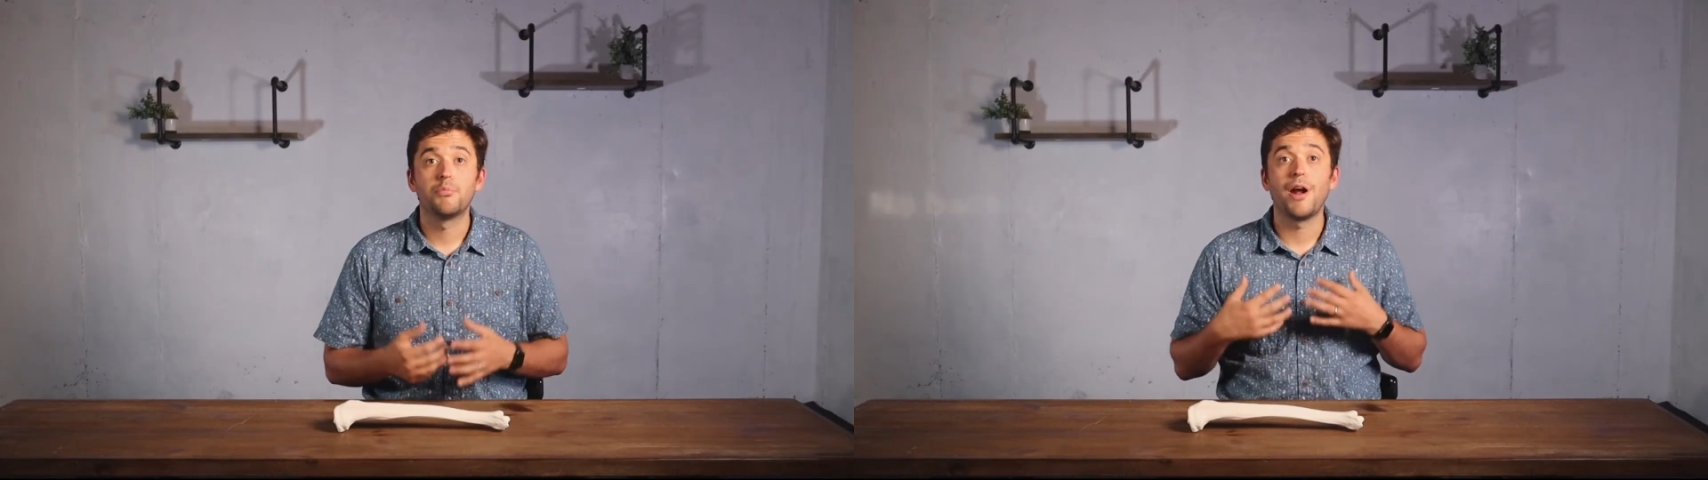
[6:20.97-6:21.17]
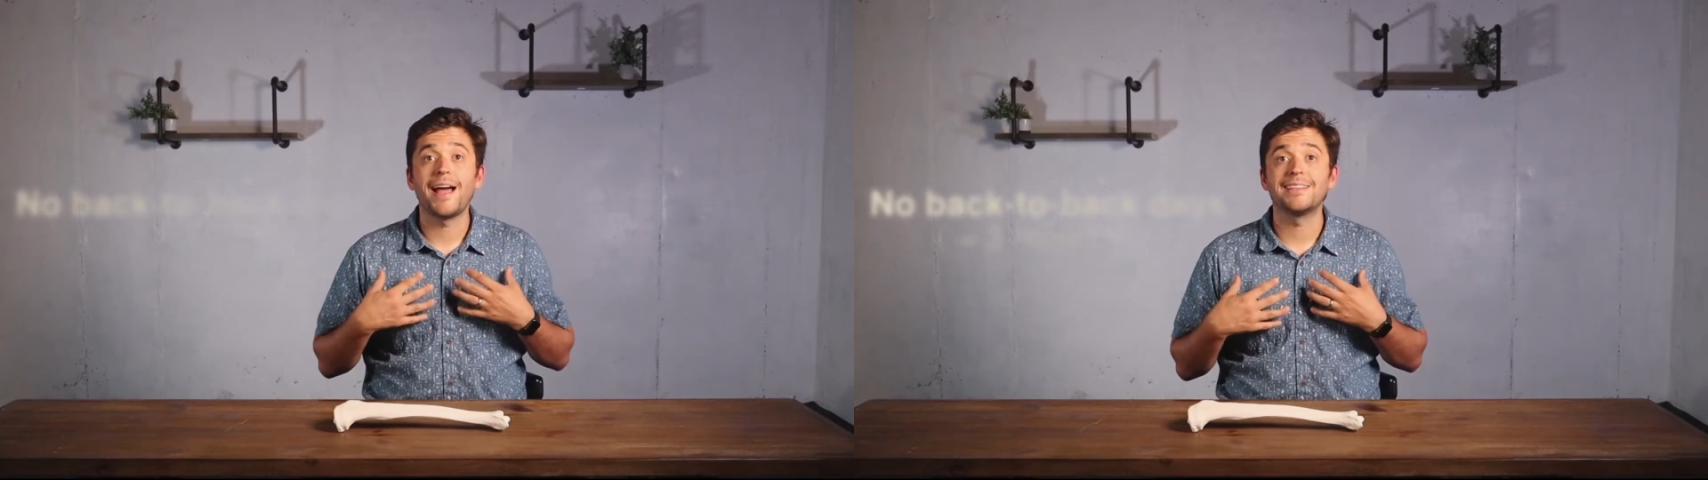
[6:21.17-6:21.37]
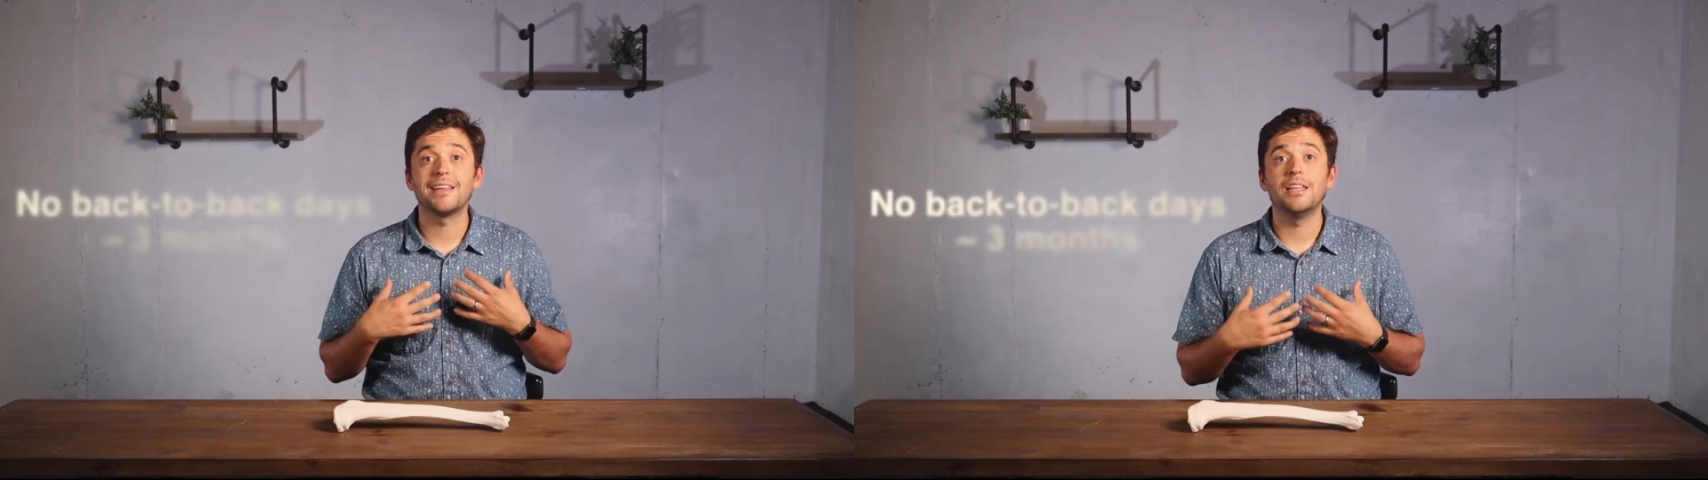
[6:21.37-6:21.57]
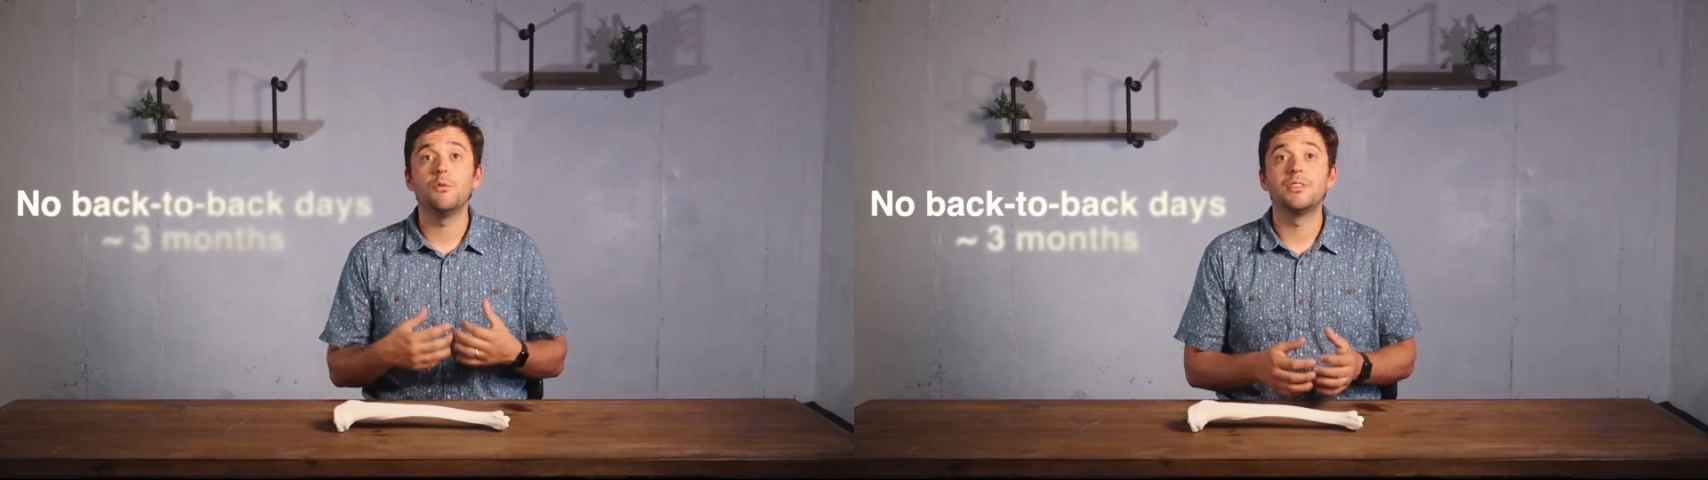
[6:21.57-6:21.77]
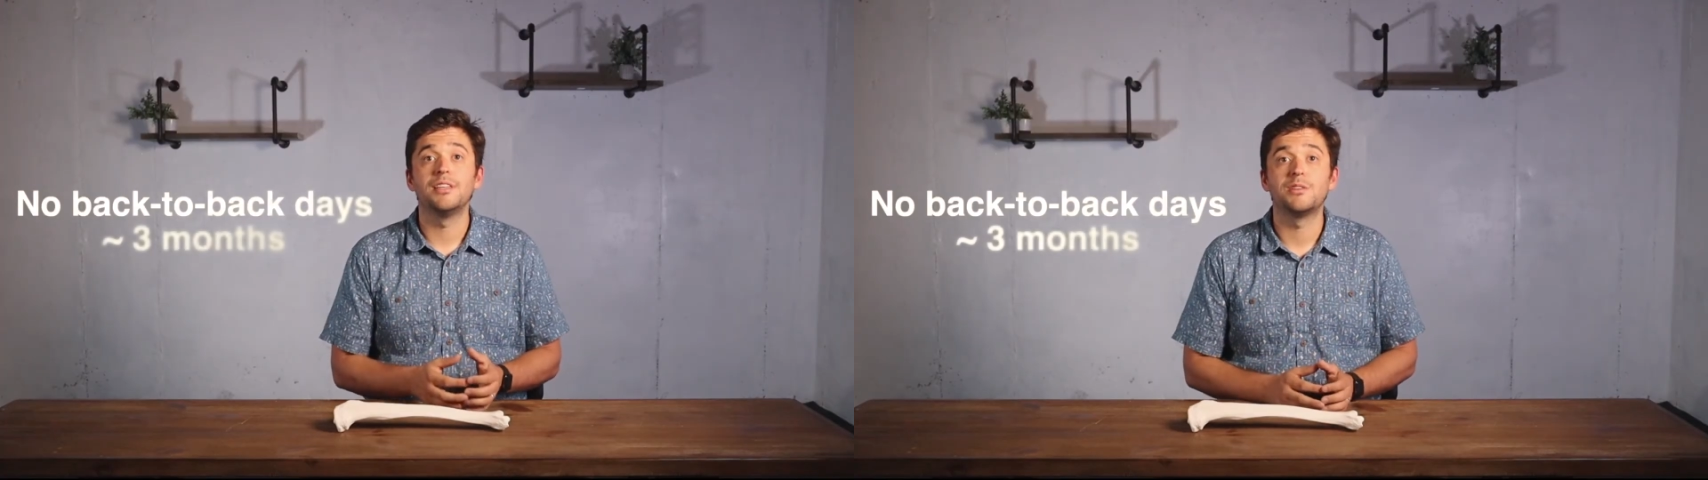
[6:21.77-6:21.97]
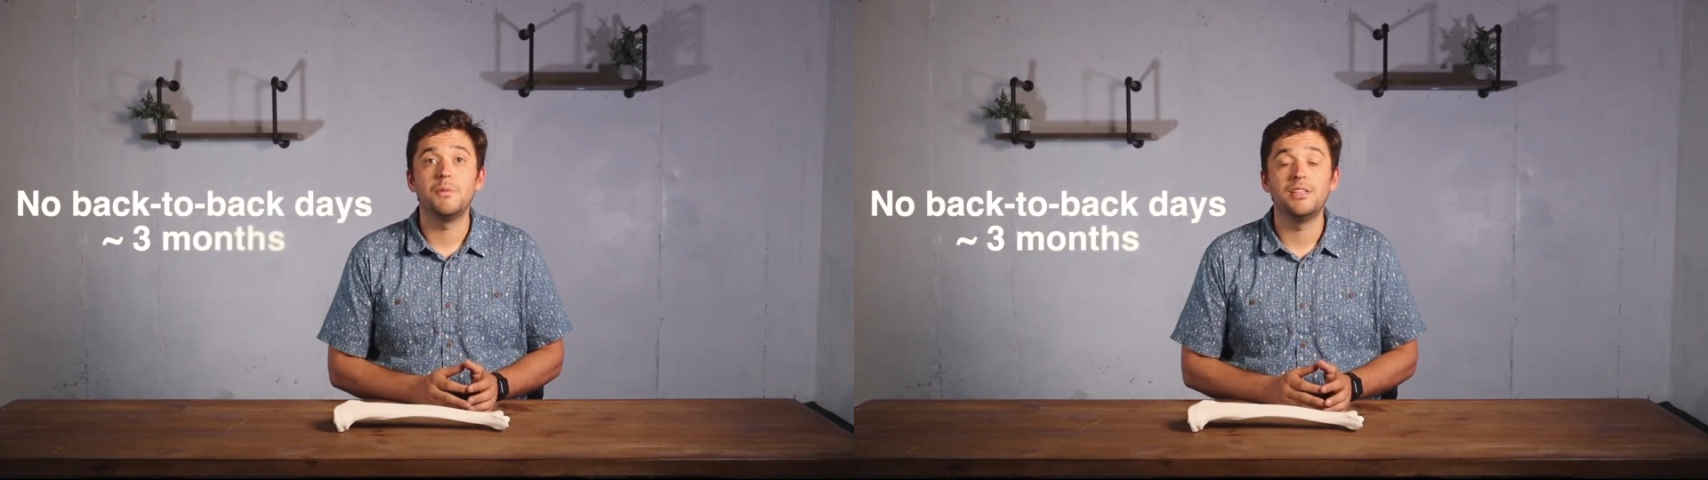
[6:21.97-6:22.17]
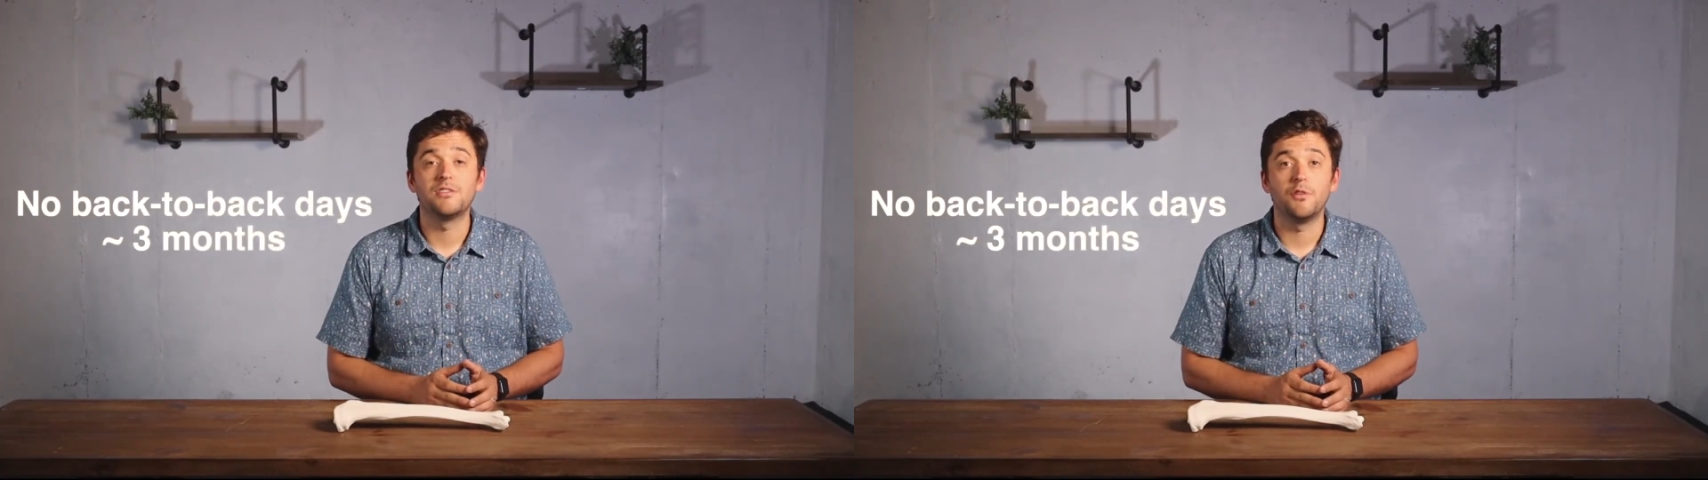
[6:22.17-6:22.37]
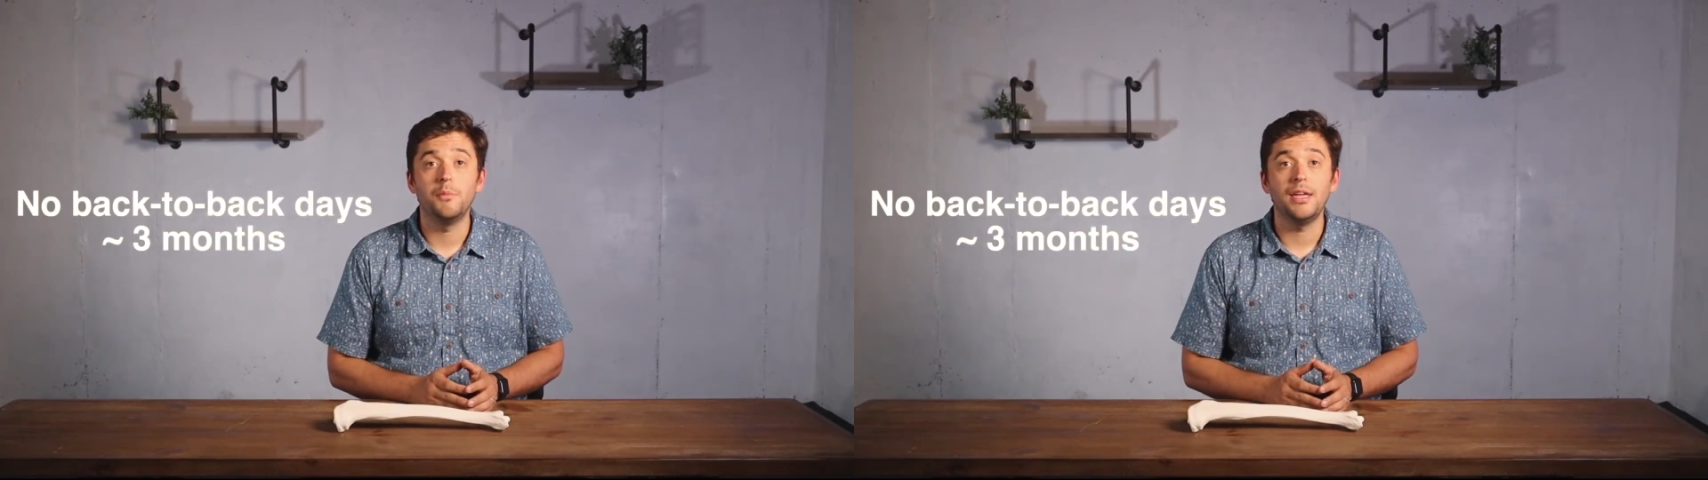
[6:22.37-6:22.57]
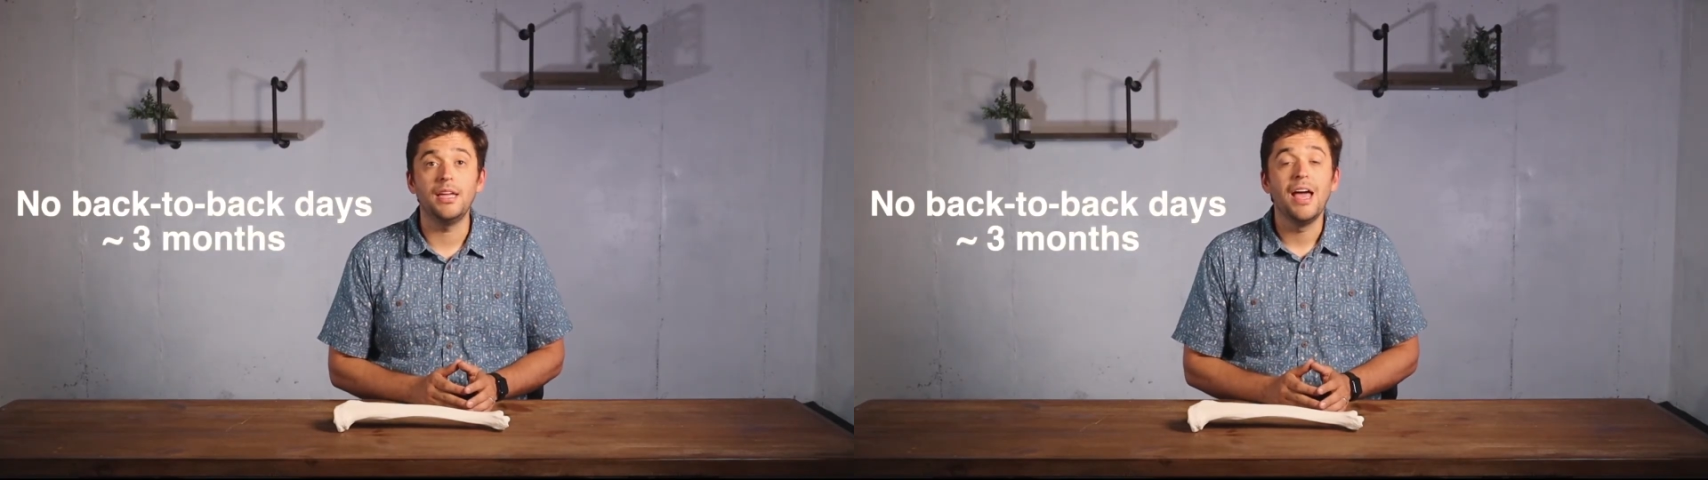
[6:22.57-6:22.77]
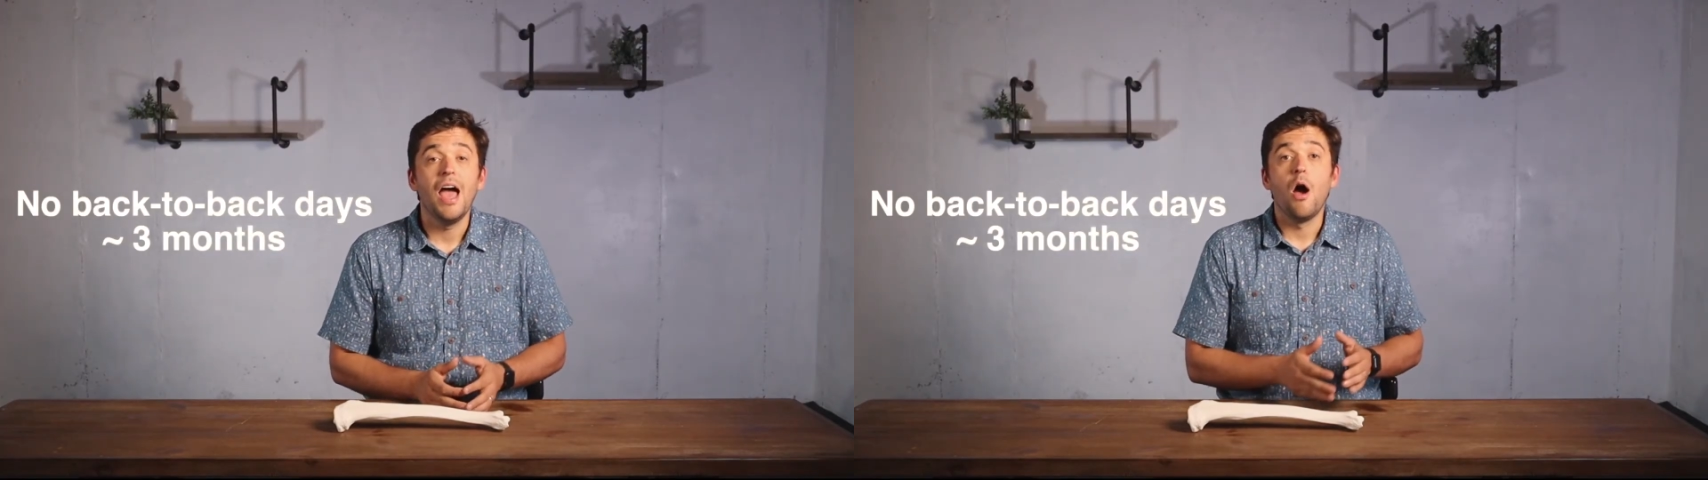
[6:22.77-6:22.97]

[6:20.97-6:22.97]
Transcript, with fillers: Practically what this means for me,